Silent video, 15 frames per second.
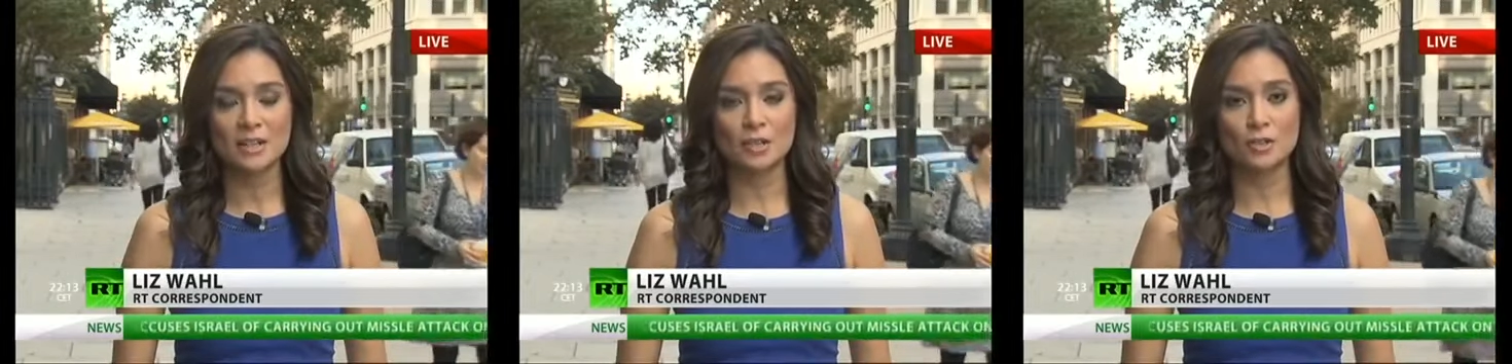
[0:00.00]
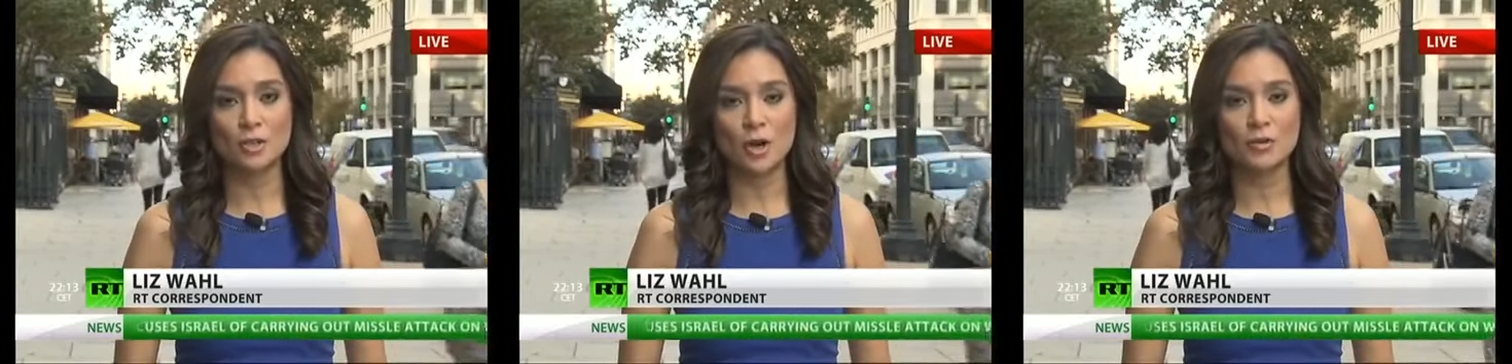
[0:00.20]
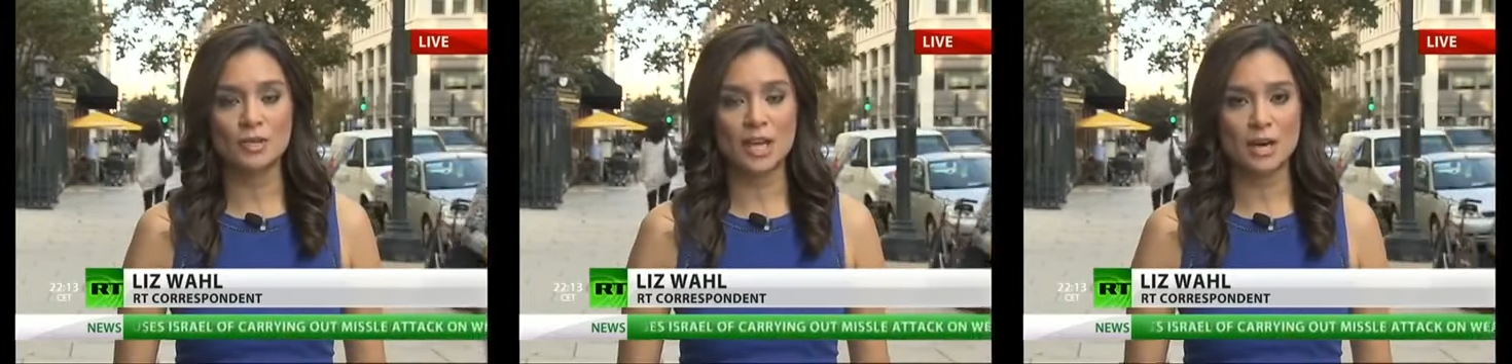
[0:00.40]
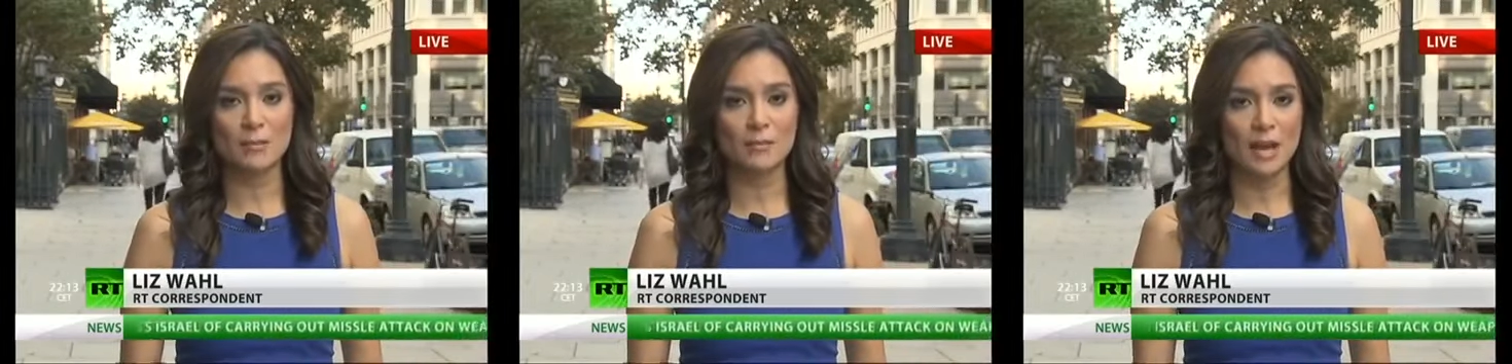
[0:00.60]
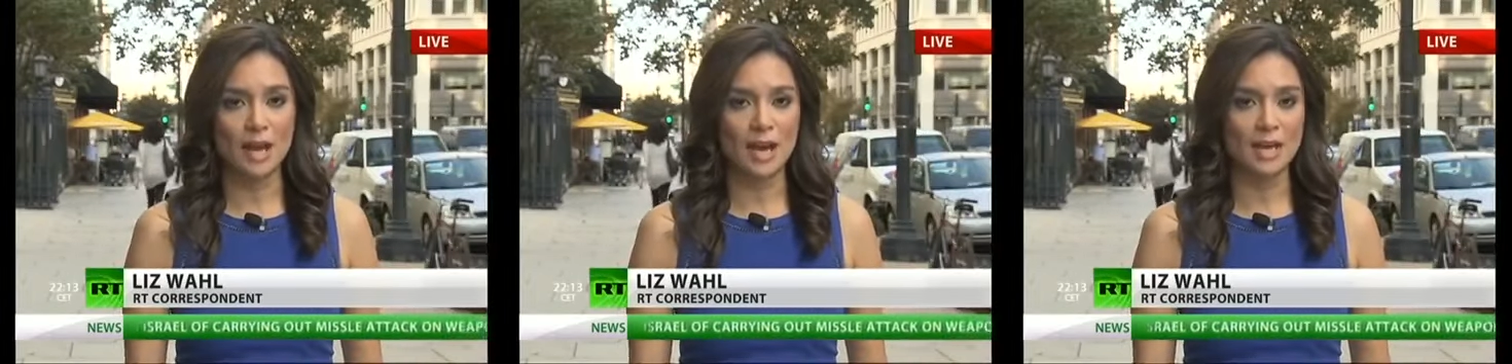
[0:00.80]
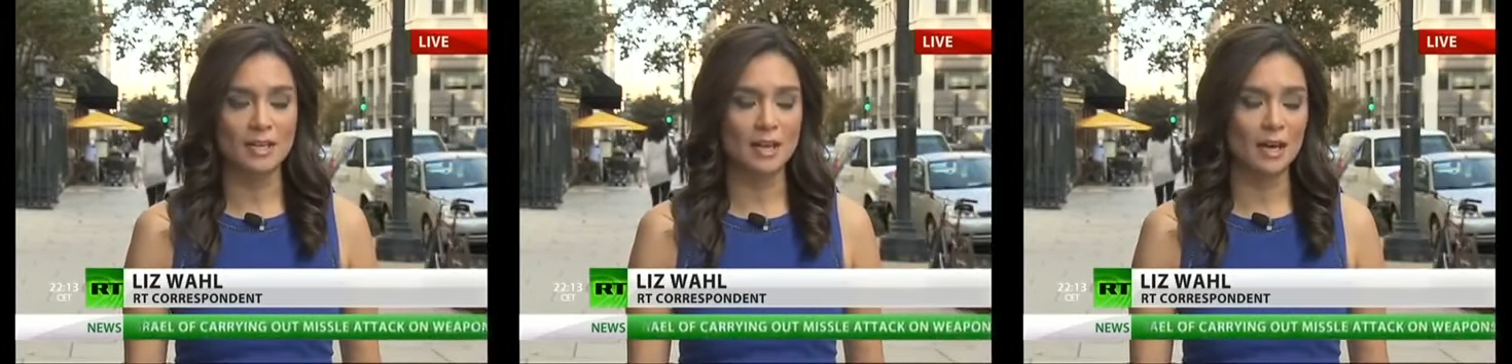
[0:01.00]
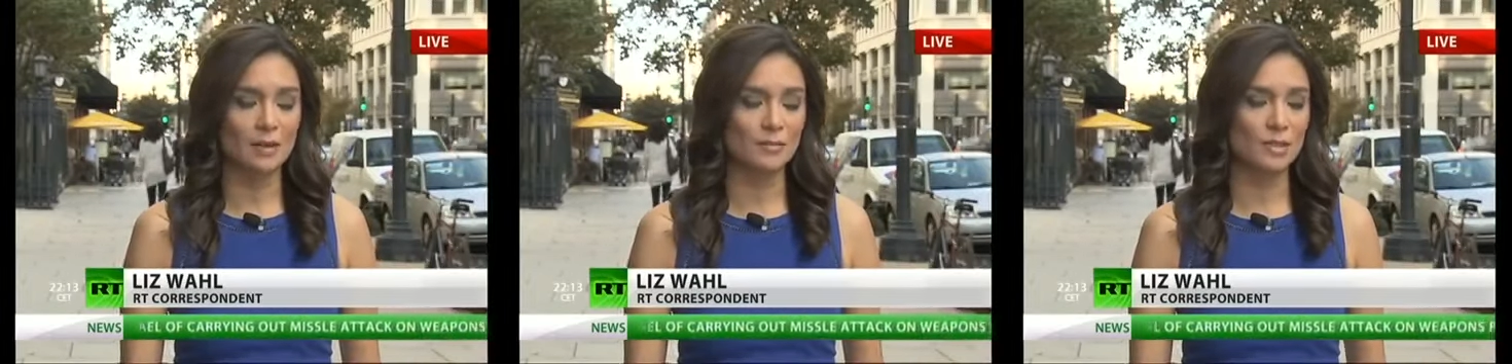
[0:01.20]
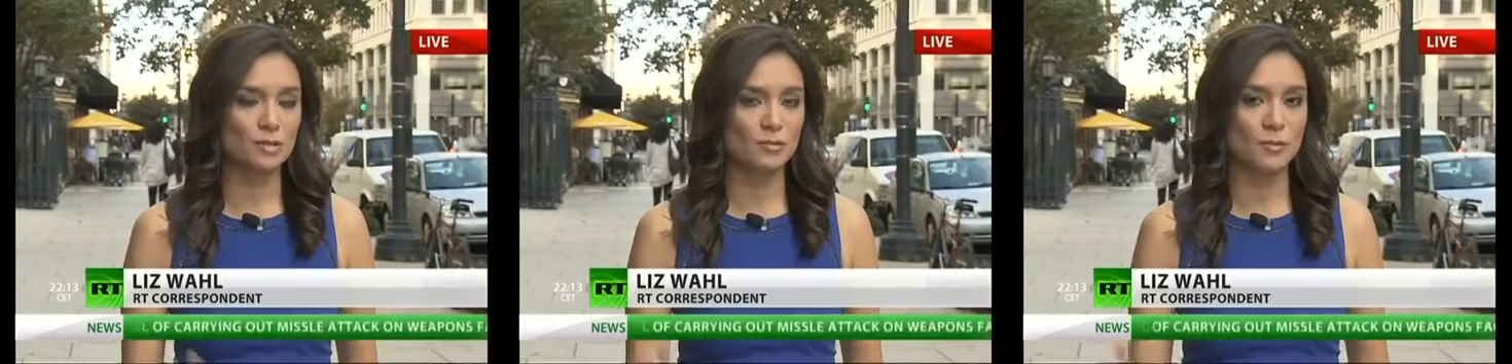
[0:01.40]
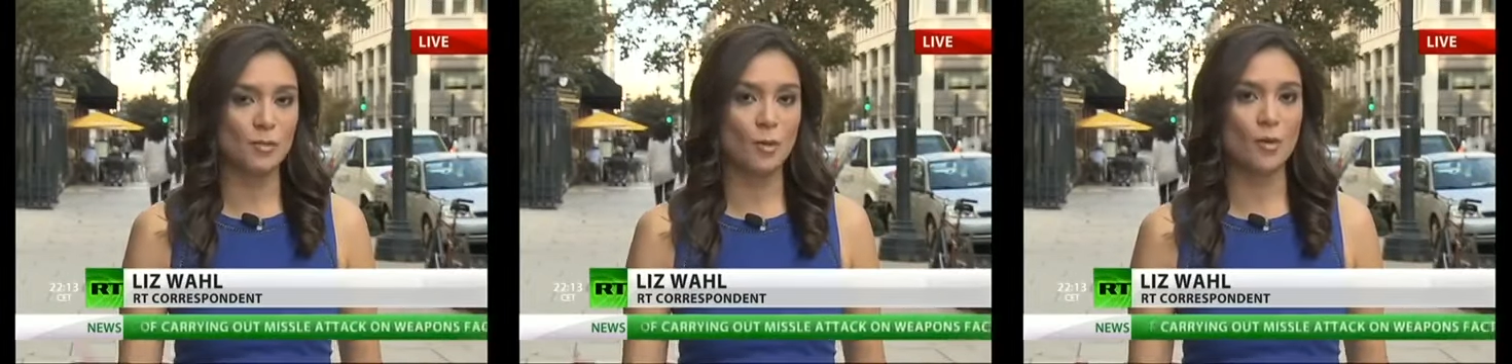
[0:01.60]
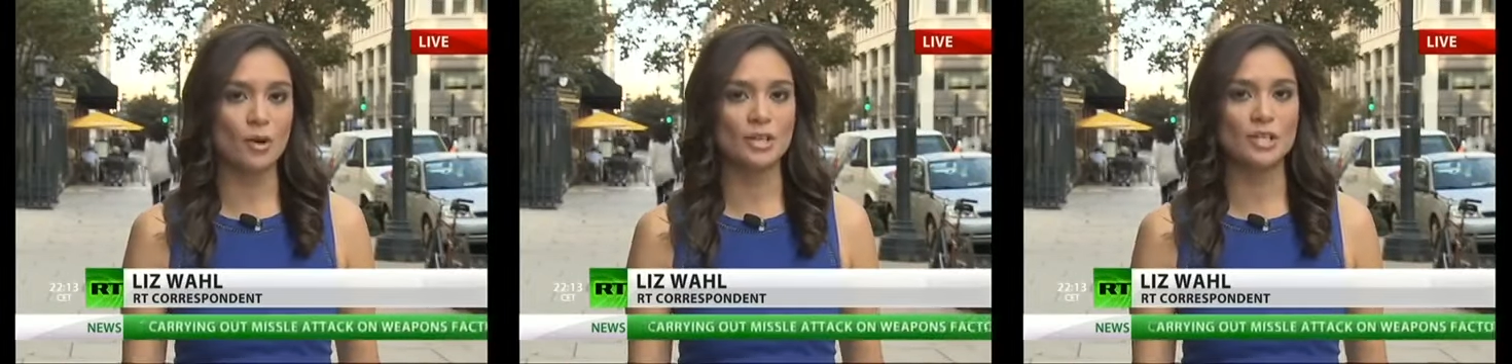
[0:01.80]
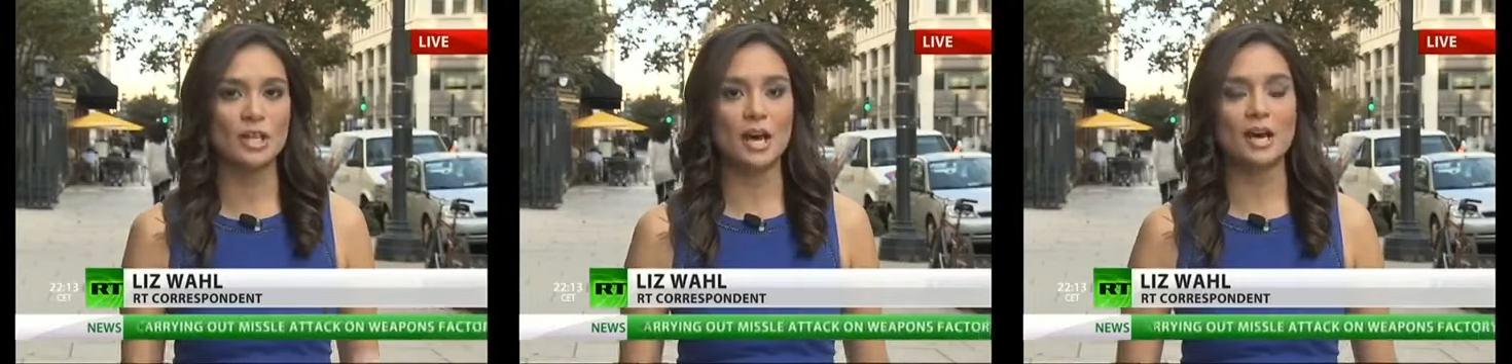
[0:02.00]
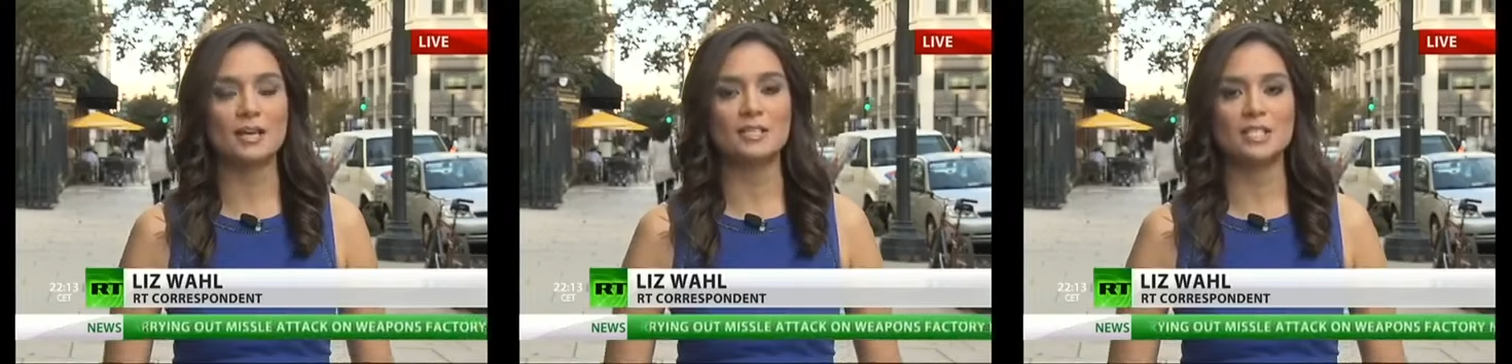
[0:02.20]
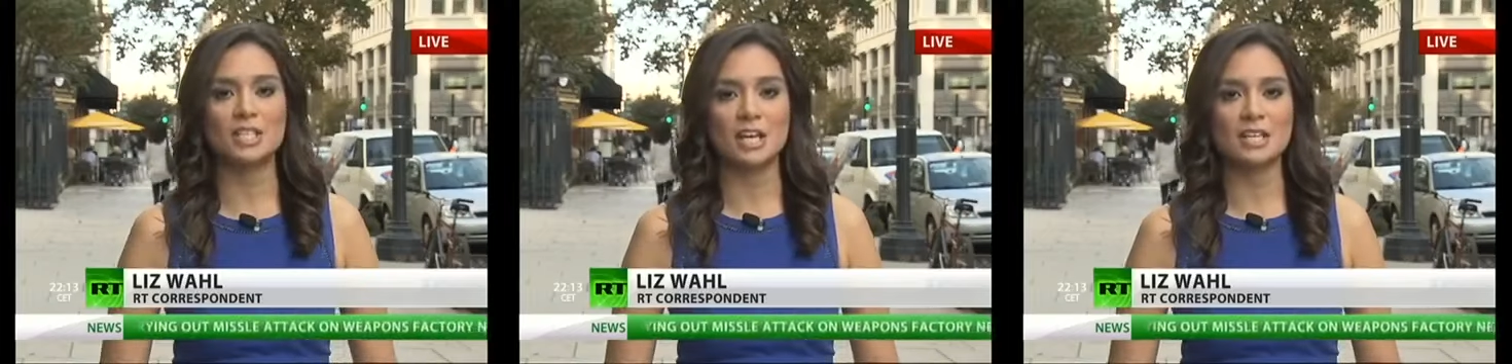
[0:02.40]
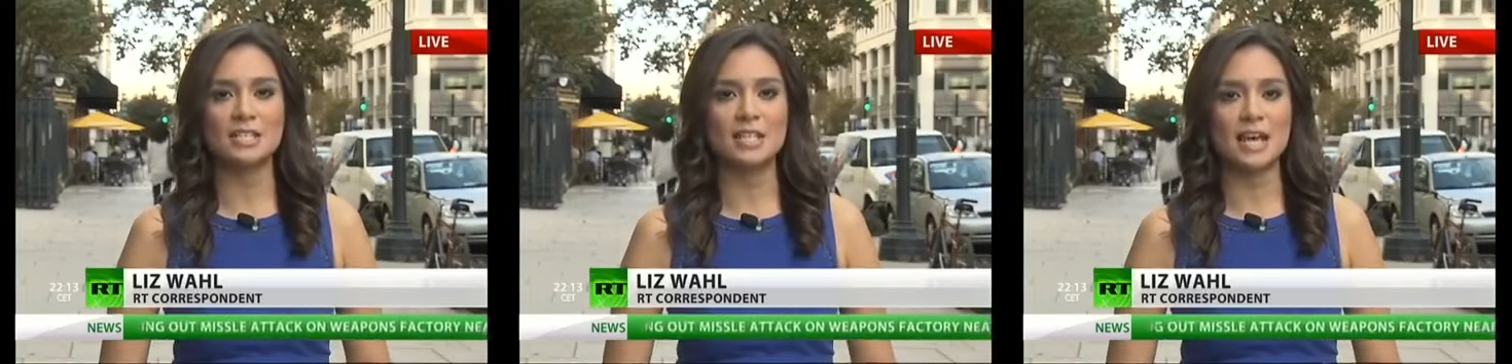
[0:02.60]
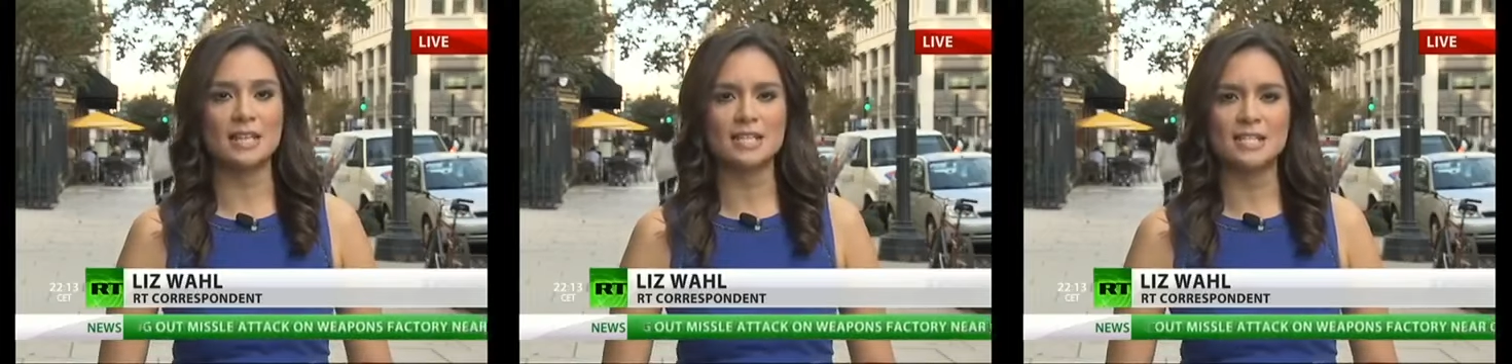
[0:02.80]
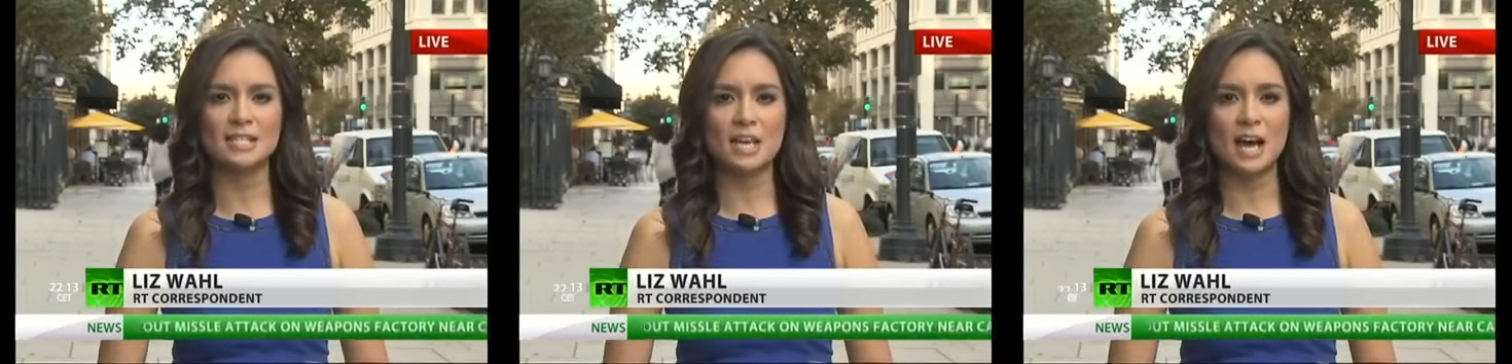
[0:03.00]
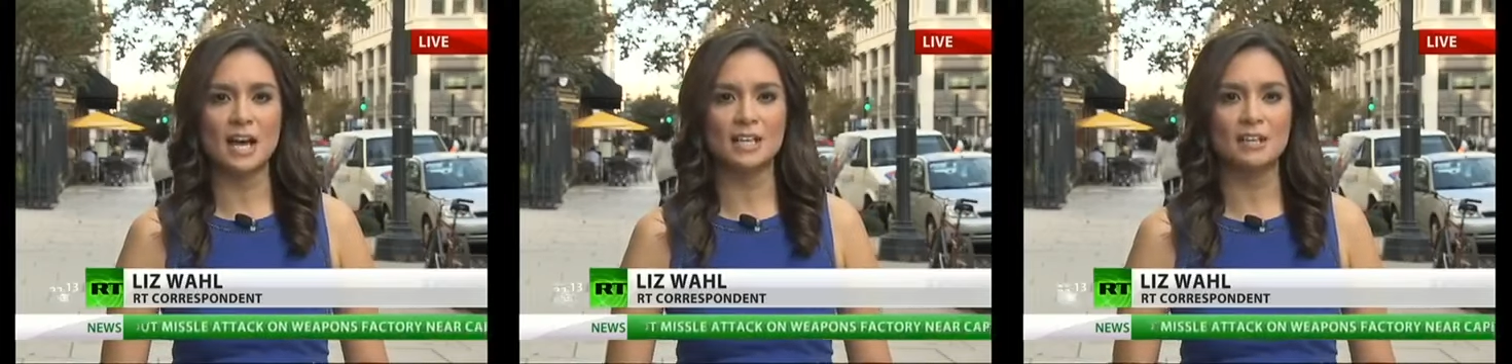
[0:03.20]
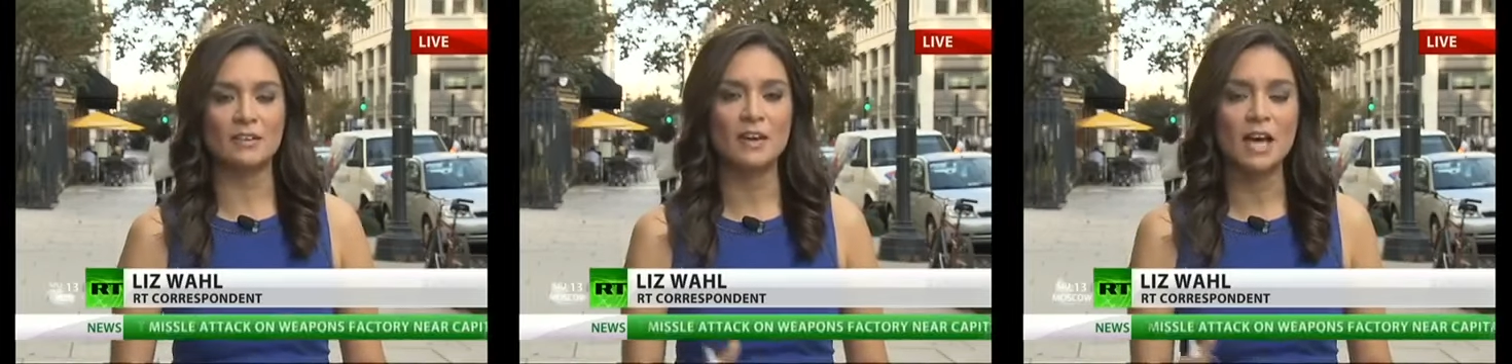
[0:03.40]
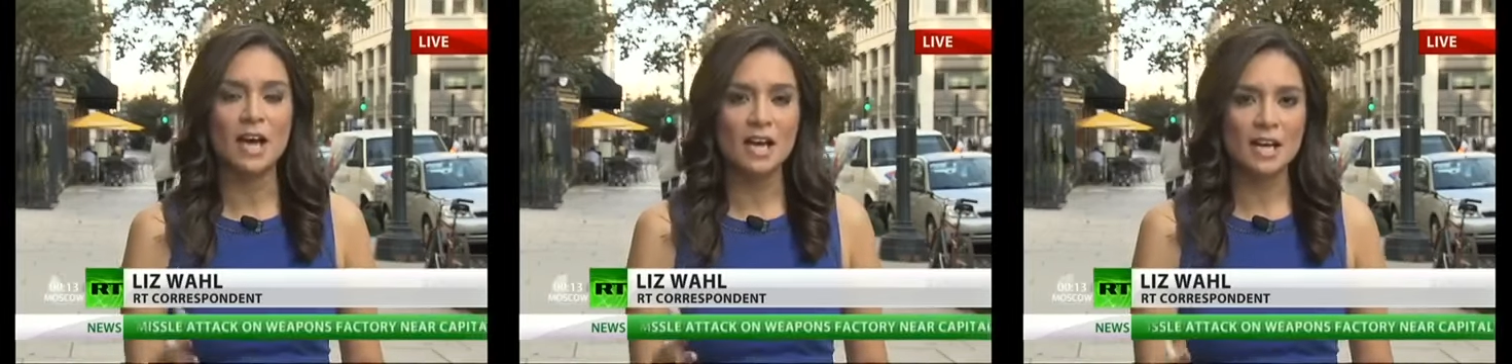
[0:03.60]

the drone campaign, um, this report uh, states that this is kind of,